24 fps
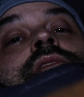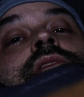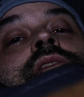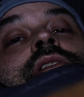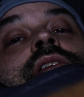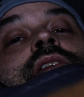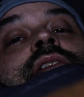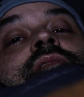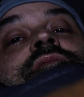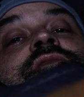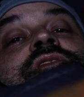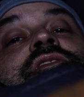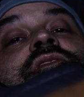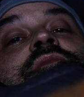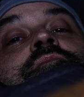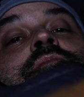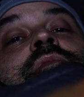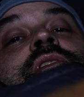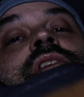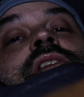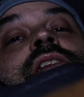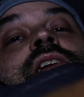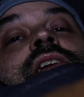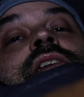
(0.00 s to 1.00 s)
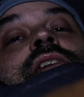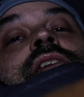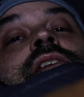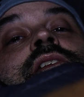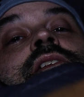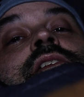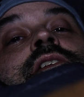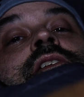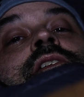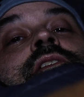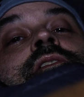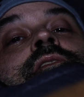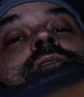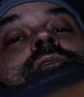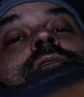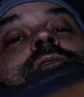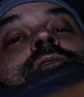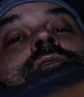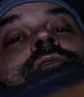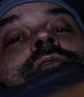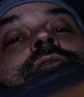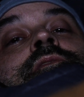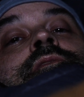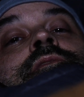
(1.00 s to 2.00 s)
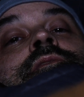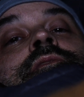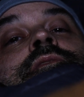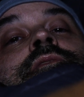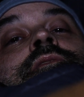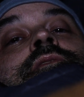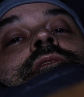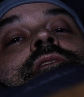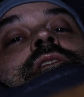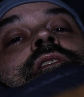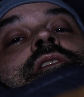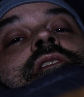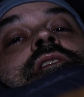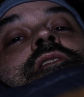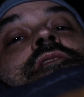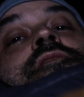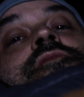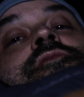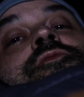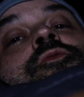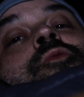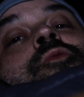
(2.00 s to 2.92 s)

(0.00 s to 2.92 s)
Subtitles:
I've just been laying here and it is